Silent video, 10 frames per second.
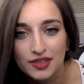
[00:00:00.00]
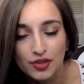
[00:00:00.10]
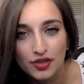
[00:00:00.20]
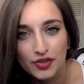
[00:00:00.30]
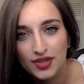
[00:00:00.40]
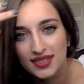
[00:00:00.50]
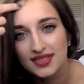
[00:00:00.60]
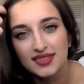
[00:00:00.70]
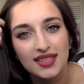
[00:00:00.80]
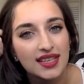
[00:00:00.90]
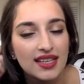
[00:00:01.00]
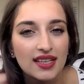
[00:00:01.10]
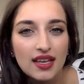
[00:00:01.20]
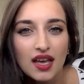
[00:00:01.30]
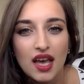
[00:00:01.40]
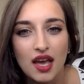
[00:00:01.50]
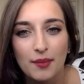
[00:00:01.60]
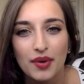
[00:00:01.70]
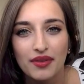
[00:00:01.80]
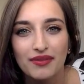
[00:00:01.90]
don't know if you can see,
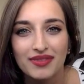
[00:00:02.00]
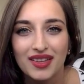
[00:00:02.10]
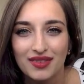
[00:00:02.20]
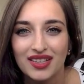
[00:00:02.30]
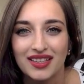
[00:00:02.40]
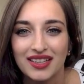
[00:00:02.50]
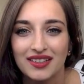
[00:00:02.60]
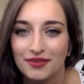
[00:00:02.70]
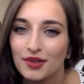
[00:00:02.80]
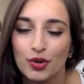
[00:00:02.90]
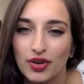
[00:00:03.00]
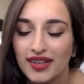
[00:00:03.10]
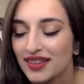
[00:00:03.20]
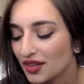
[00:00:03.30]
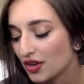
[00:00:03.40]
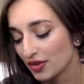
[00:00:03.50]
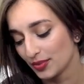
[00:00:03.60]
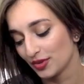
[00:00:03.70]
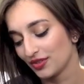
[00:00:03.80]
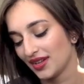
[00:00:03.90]
but they're really ugly and
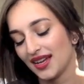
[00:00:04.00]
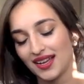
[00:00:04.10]
horrible.